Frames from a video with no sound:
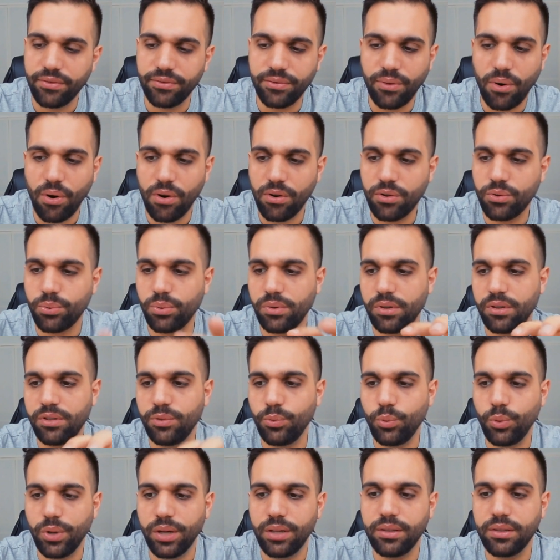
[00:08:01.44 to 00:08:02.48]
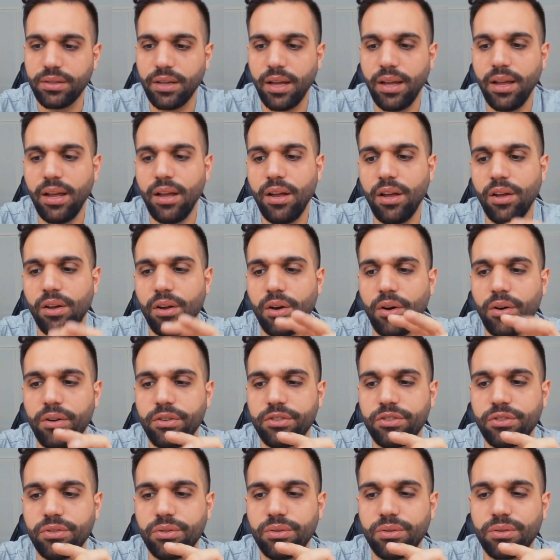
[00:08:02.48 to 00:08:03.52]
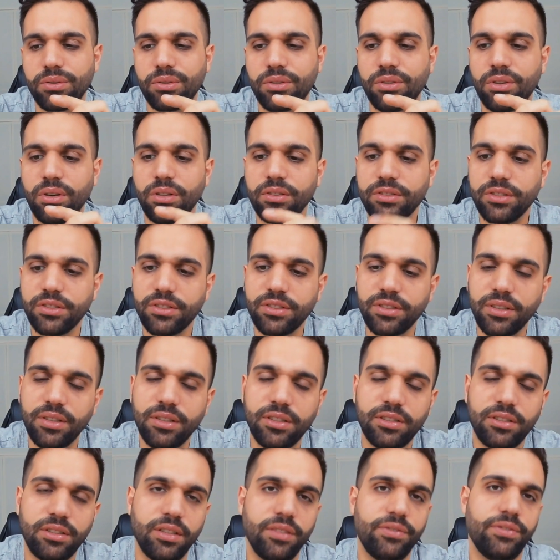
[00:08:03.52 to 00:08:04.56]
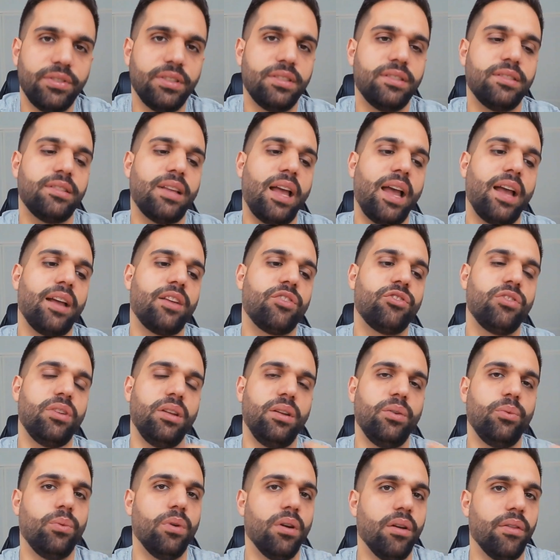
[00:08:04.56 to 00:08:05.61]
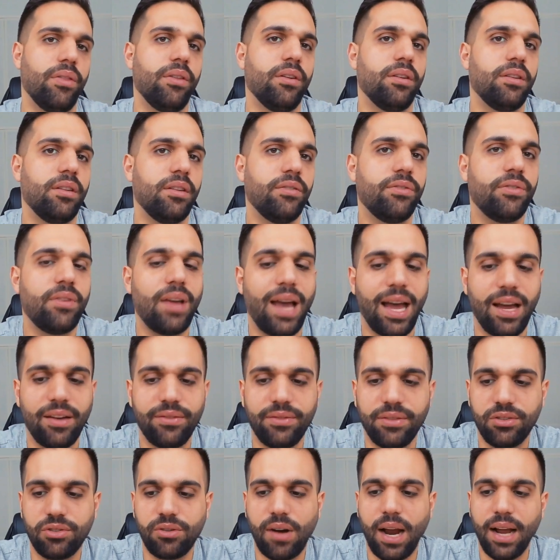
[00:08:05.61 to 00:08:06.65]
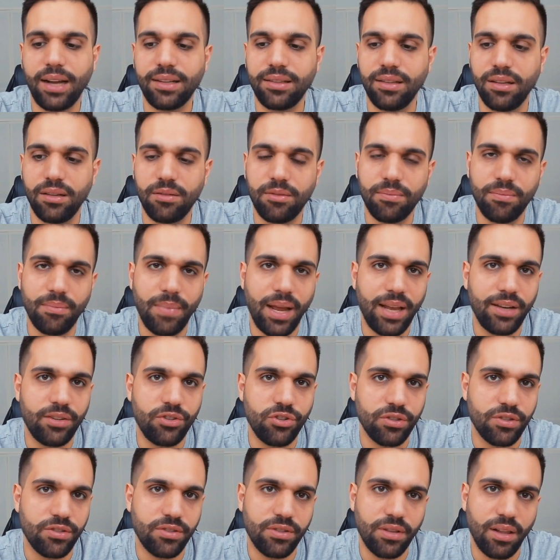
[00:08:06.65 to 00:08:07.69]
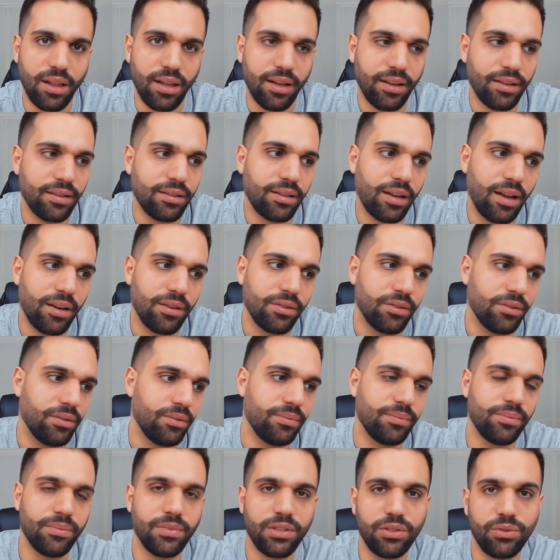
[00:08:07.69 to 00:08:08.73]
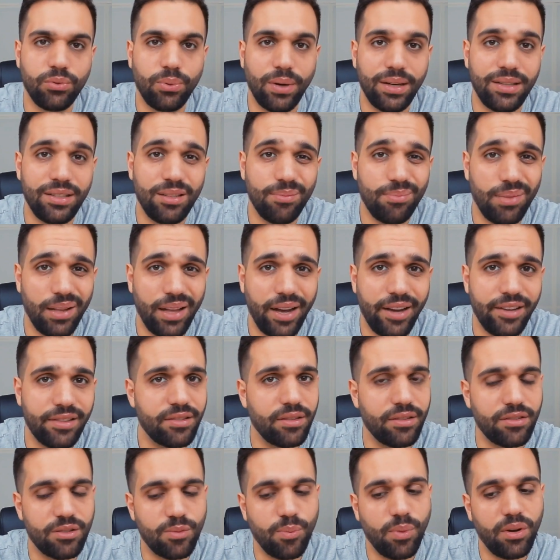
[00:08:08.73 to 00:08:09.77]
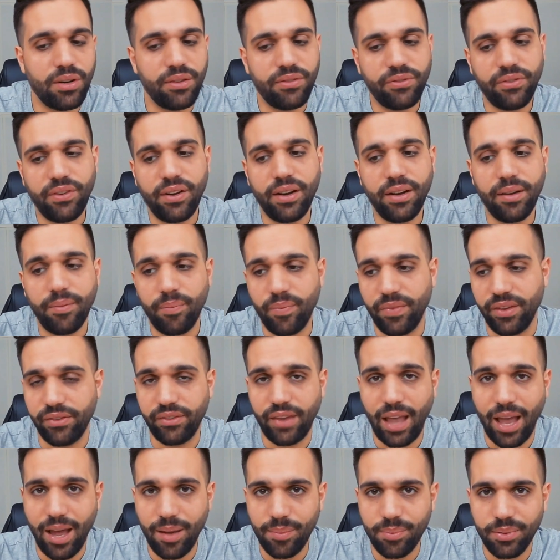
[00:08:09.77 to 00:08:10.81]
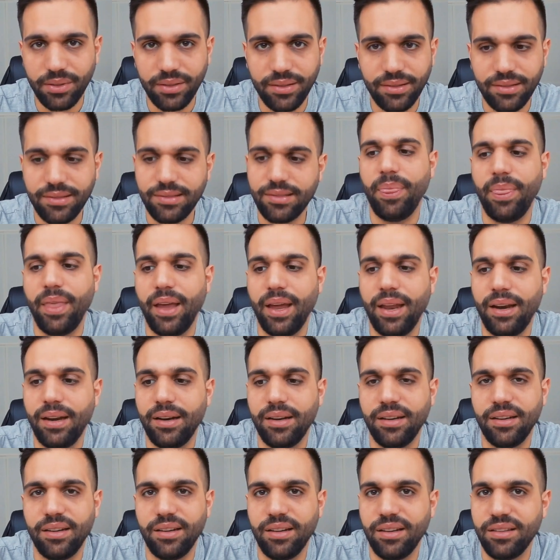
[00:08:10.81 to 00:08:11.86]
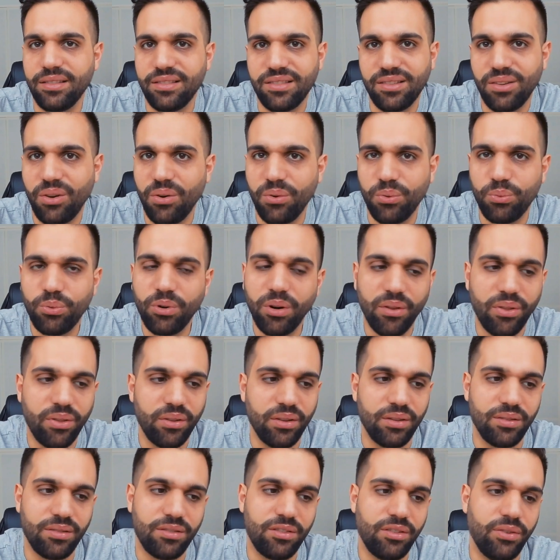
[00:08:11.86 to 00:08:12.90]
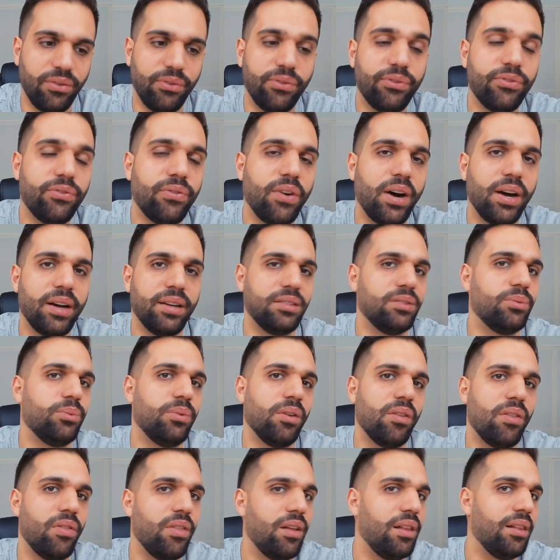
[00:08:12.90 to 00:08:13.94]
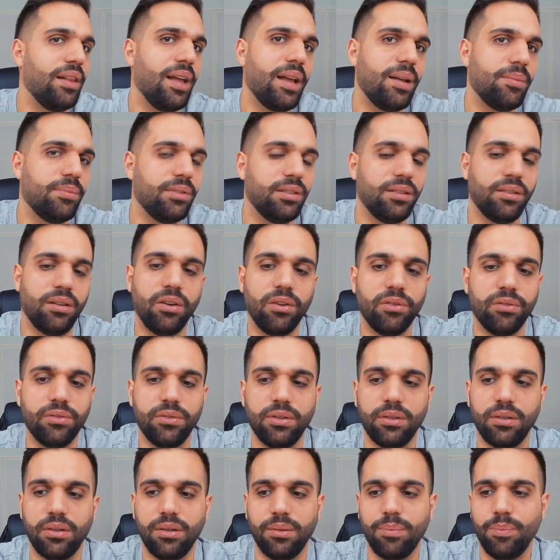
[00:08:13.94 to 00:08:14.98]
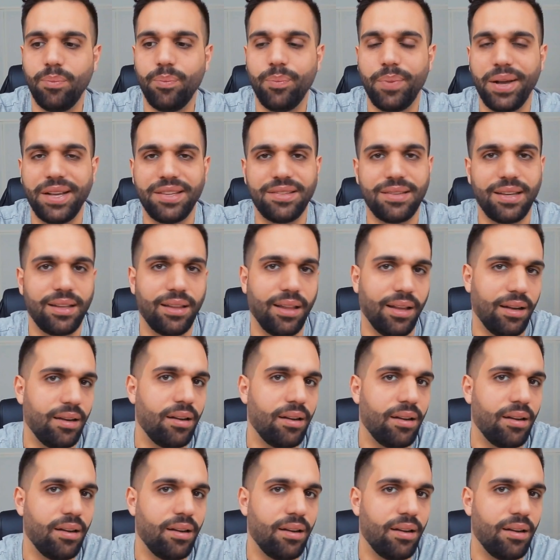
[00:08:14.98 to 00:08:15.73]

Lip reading: of awkward, weird, also consider if it's actually worth it. If you have a track that made just like, I don't know, 20 plays on Spotify, this happens, then it's not worth it to fight with the label over basically